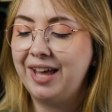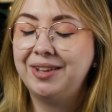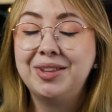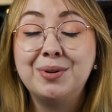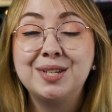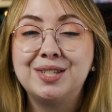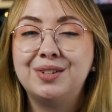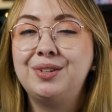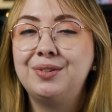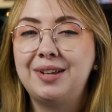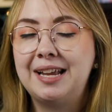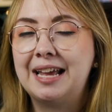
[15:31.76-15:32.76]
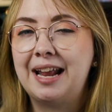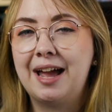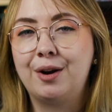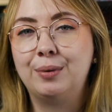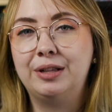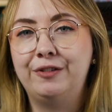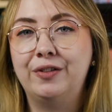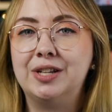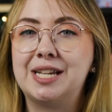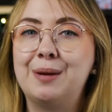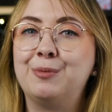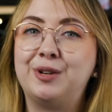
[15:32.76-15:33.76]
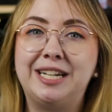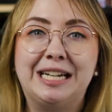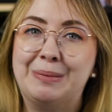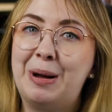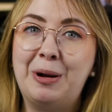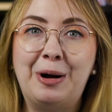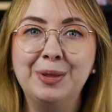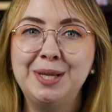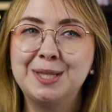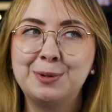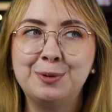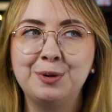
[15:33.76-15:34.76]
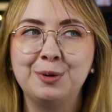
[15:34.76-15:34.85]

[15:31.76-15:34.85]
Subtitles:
I thought that was so unique, and I had a really fun time reading about all these cool